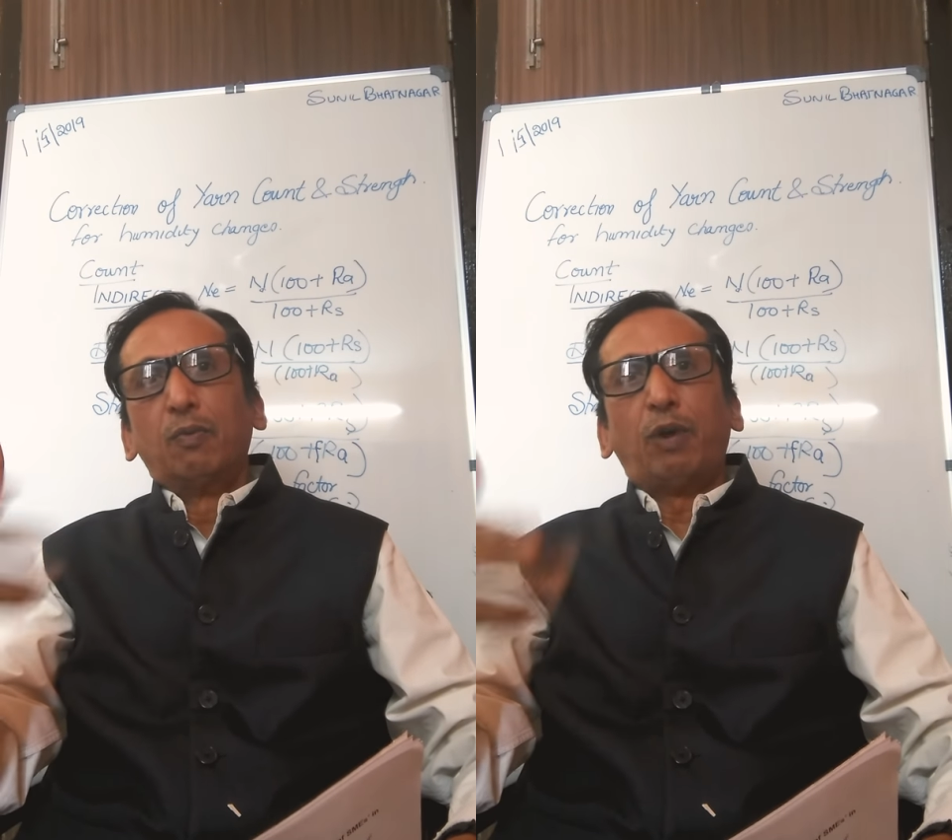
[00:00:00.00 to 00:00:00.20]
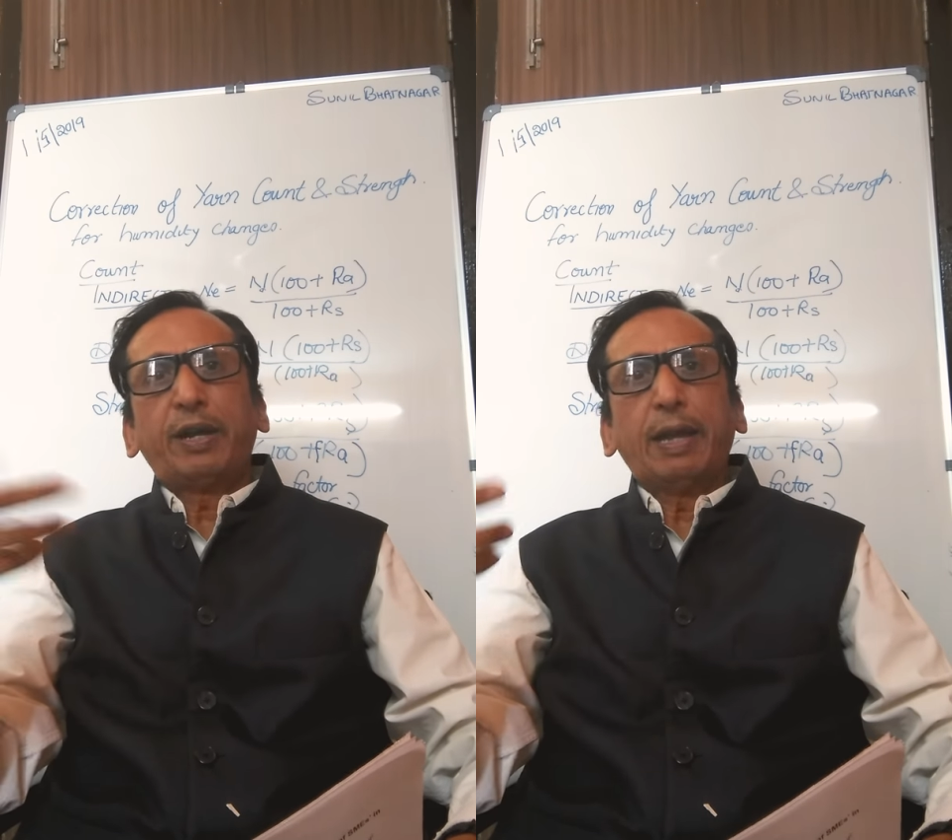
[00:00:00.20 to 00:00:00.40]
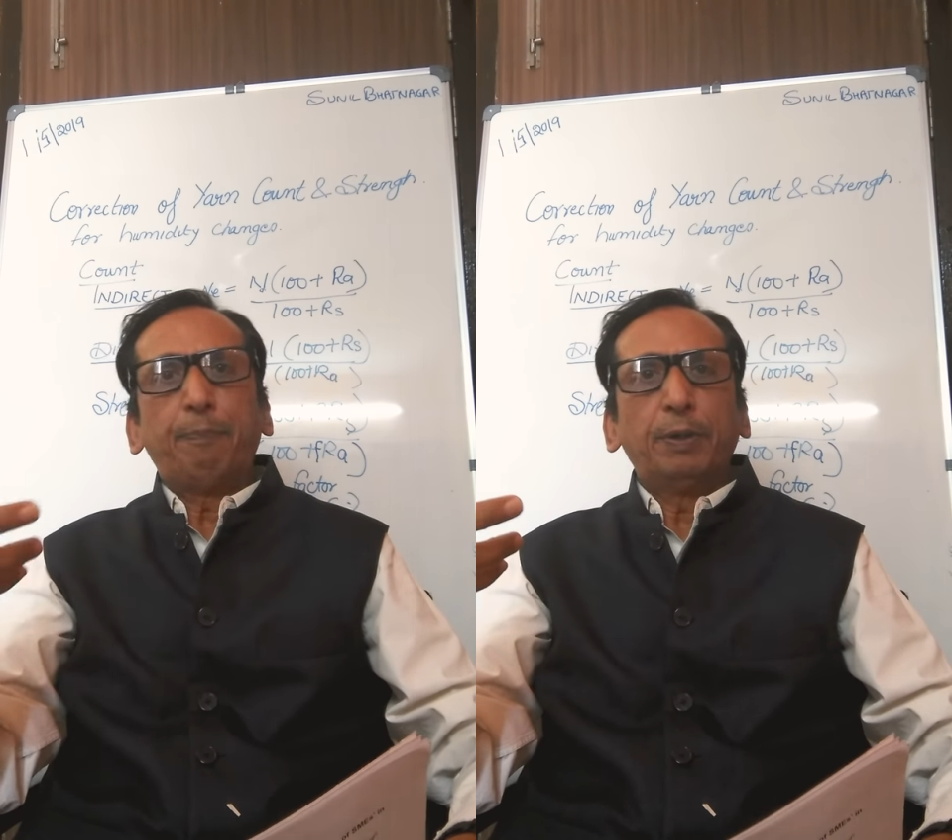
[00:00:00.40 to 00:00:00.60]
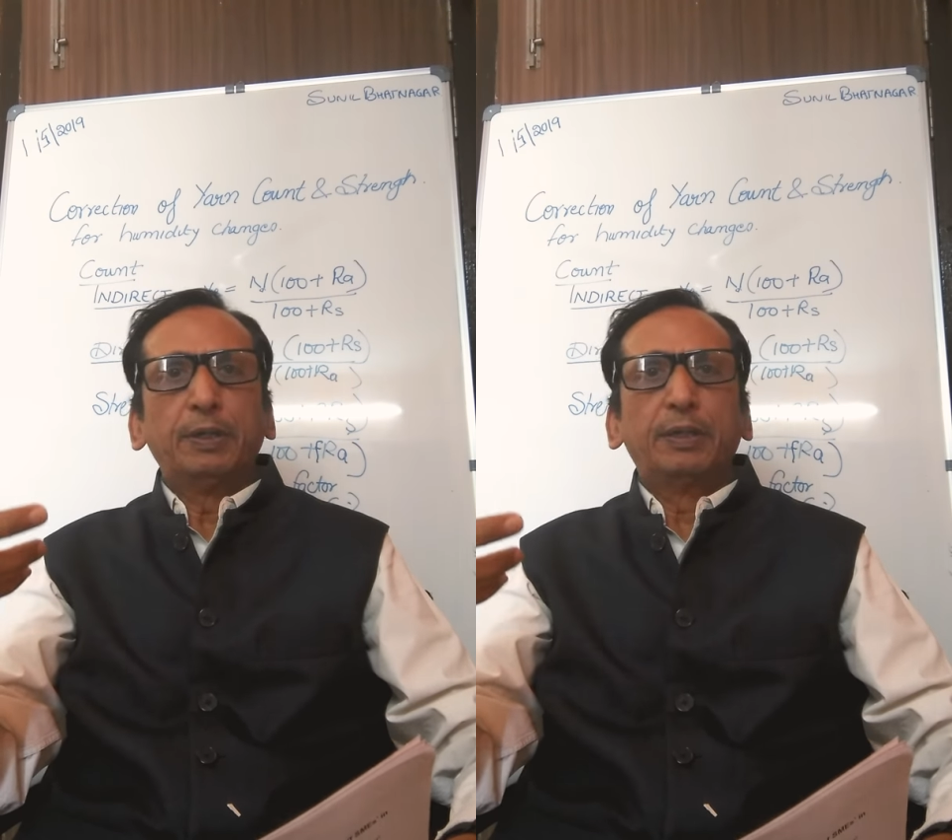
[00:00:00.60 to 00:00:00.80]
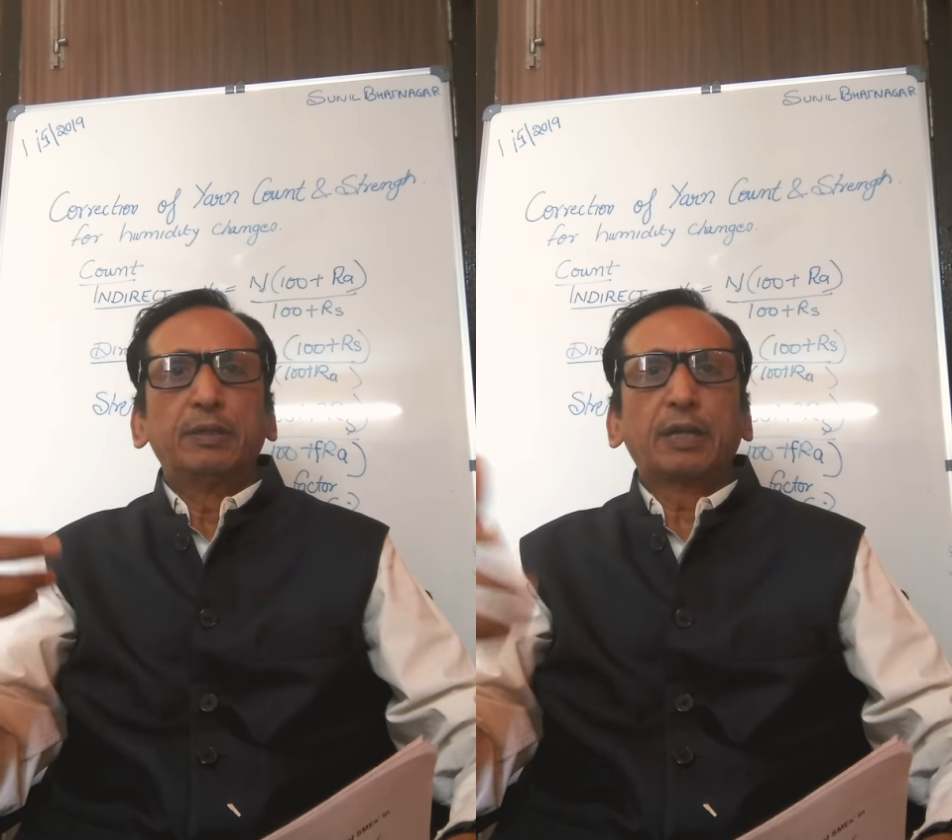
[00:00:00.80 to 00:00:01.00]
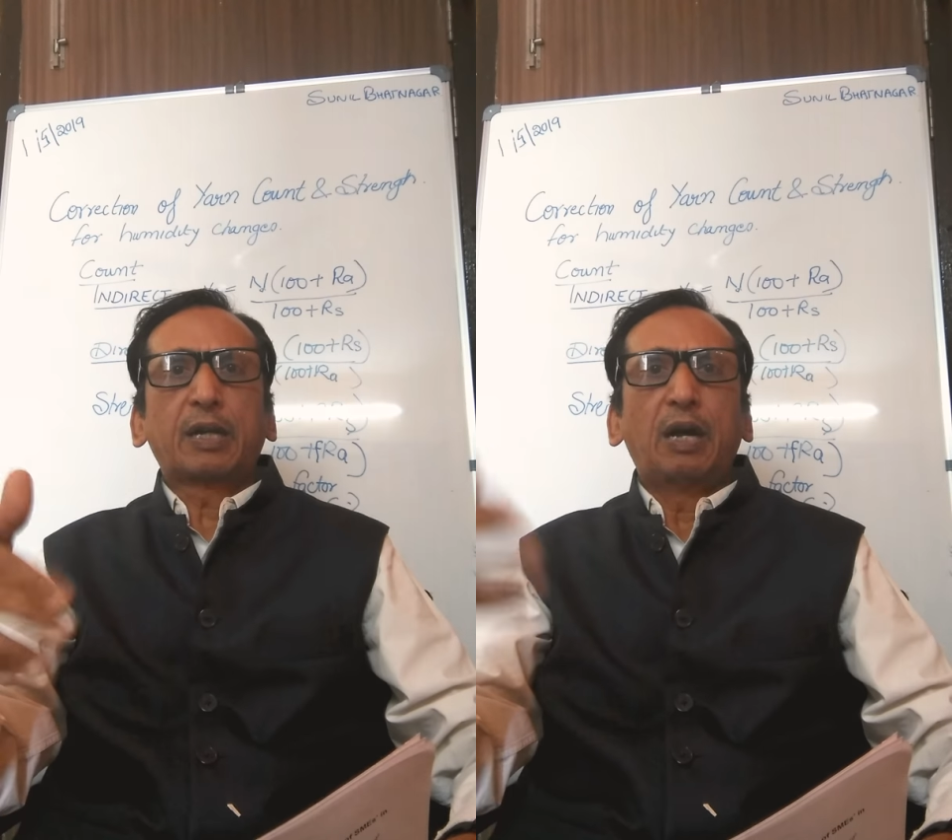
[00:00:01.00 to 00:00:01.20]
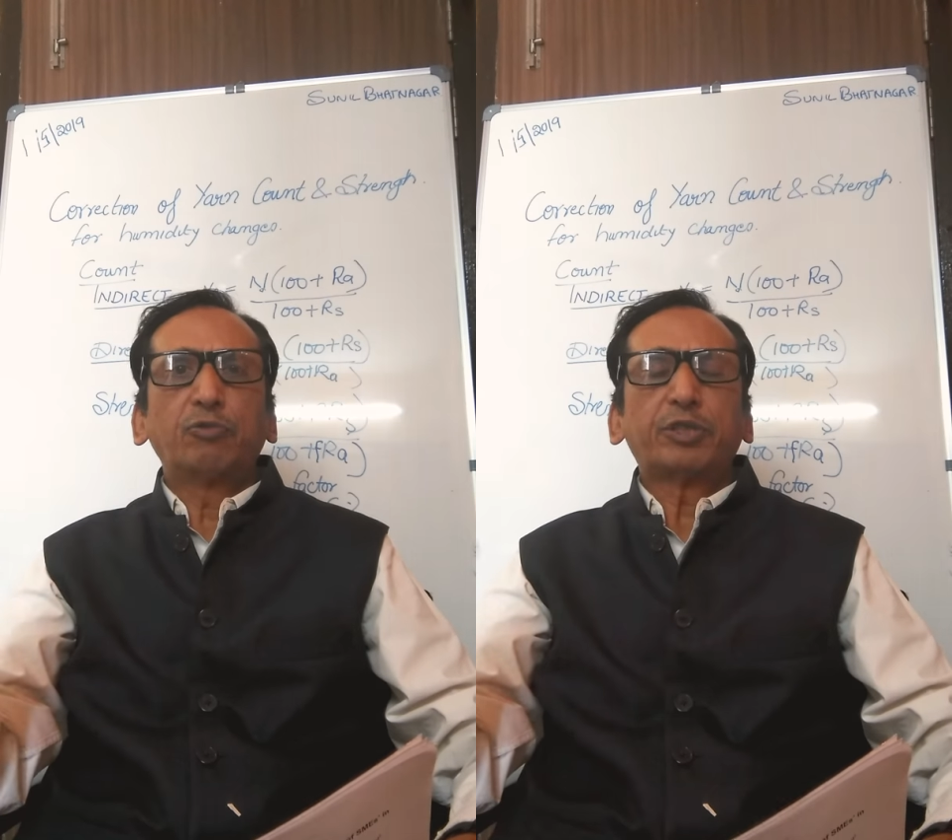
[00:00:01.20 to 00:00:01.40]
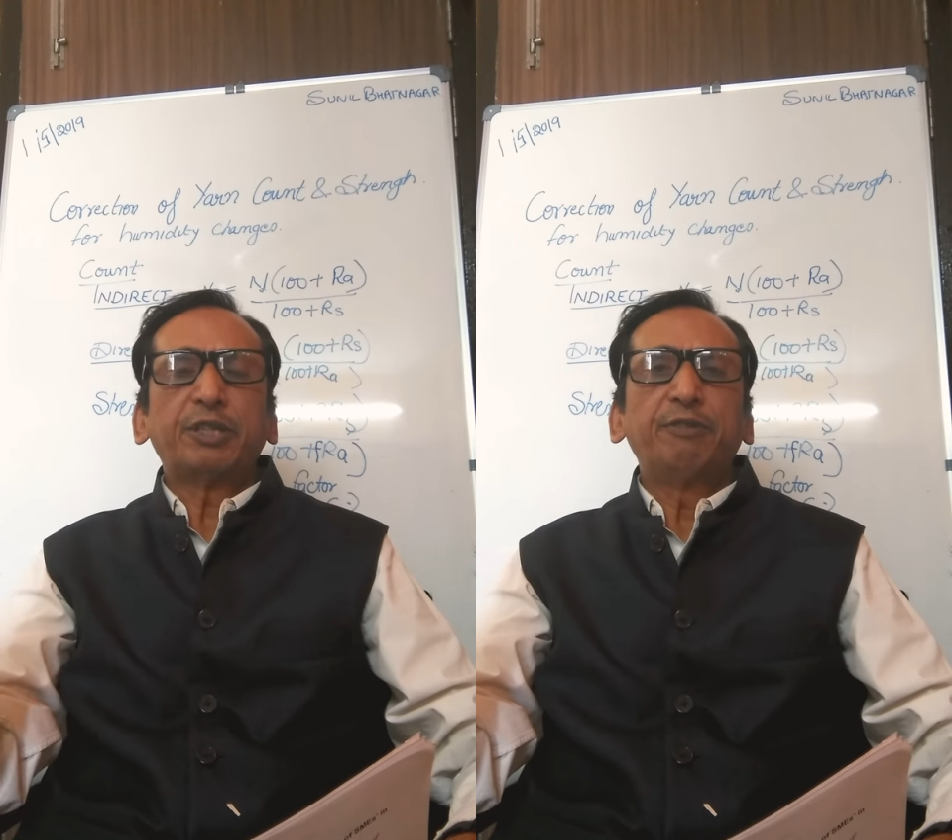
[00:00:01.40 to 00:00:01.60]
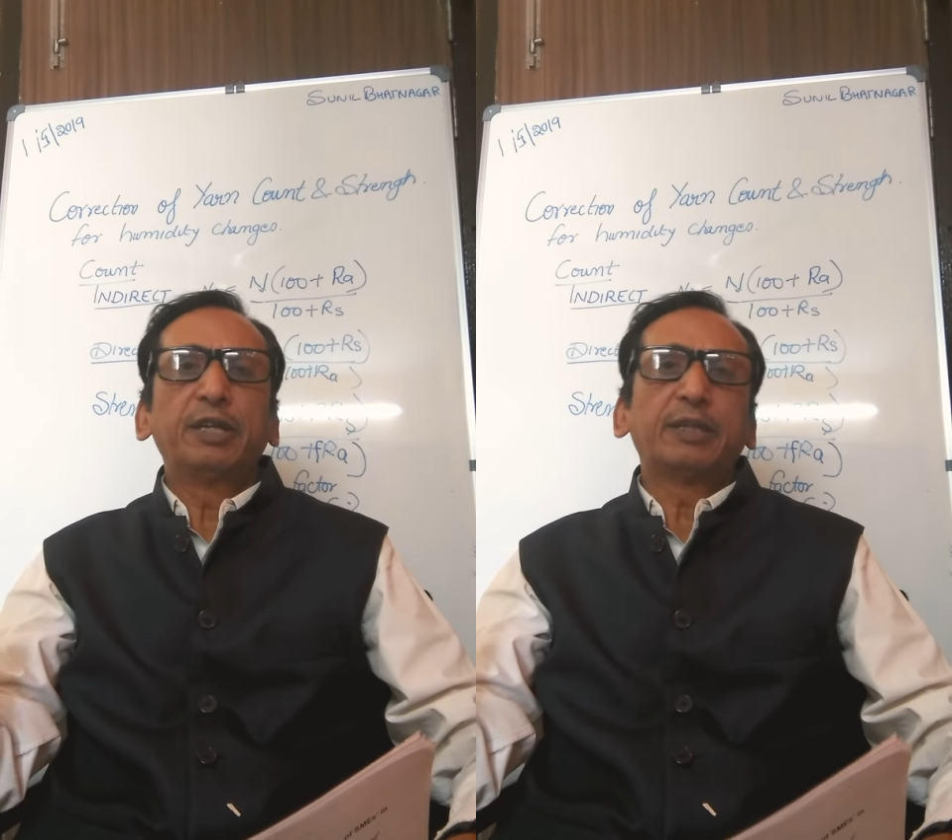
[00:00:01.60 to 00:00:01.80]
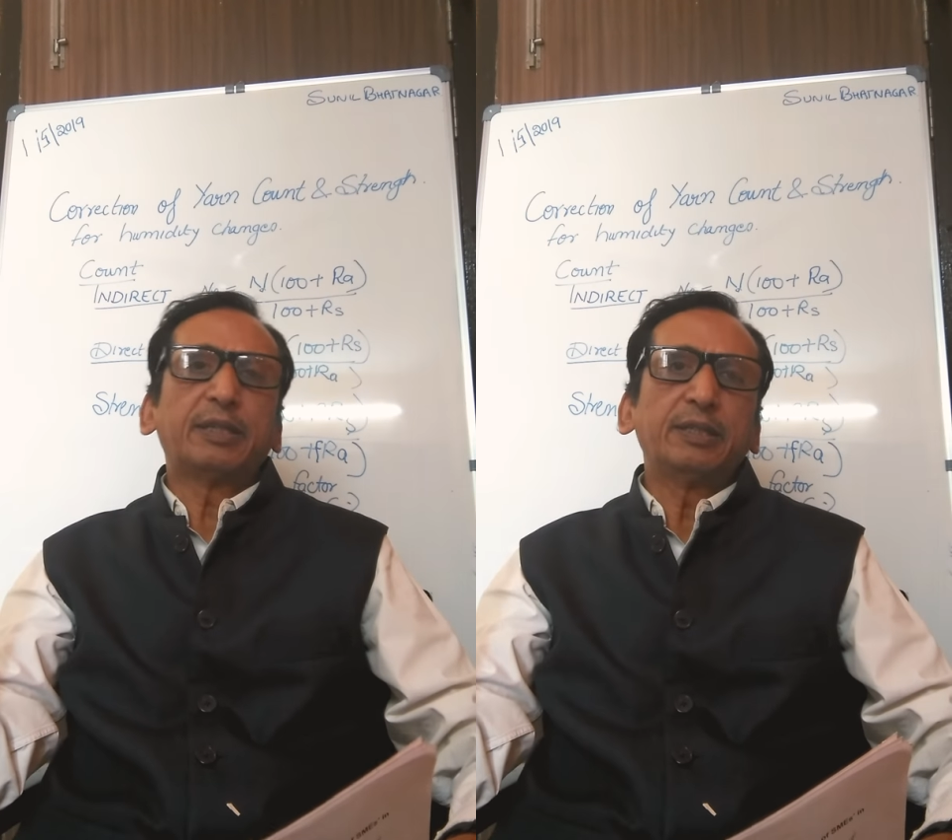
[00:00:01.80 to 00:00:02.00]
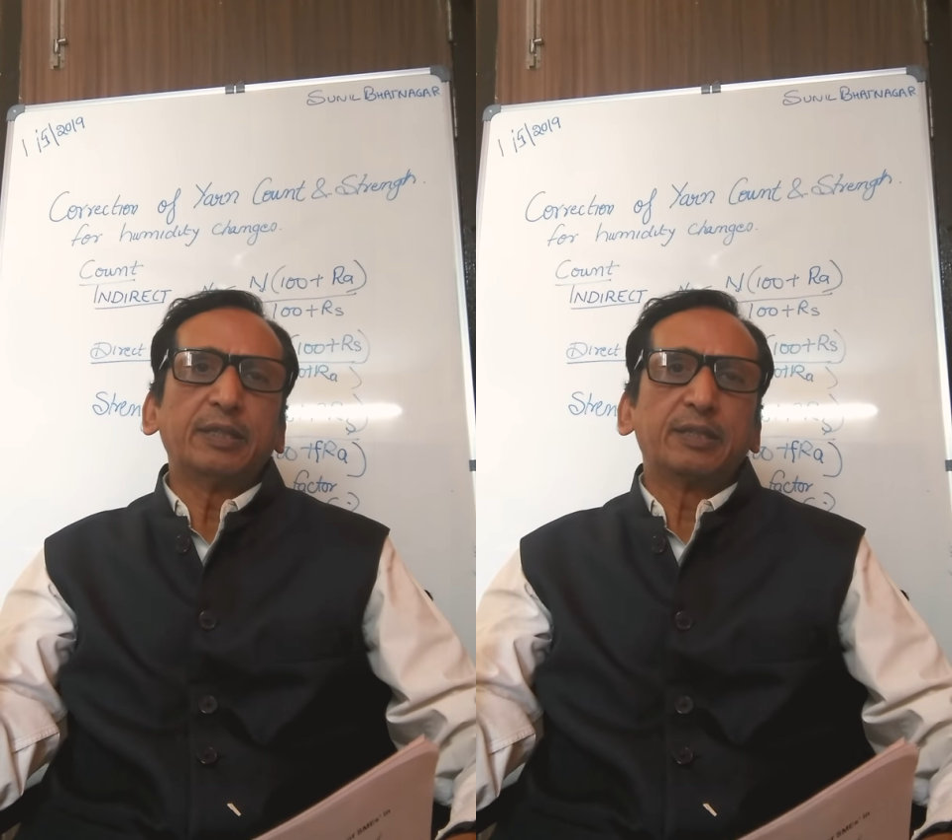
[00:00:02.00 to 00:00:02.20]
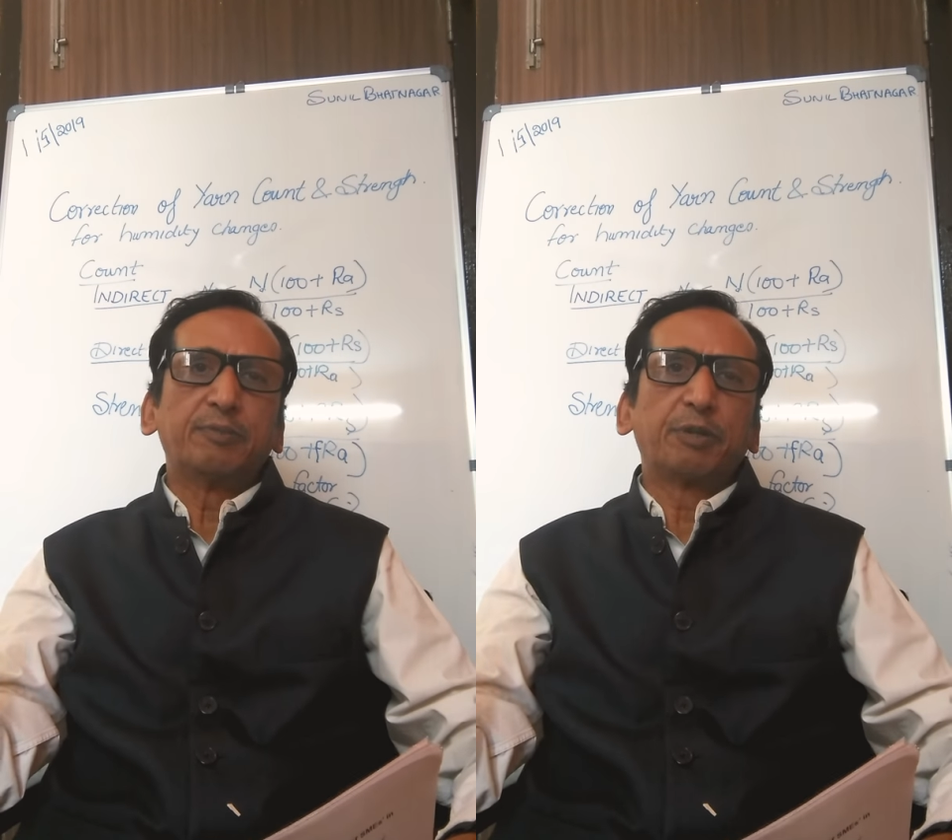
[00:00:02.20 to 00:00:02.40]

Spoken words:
what happened? The count CV increases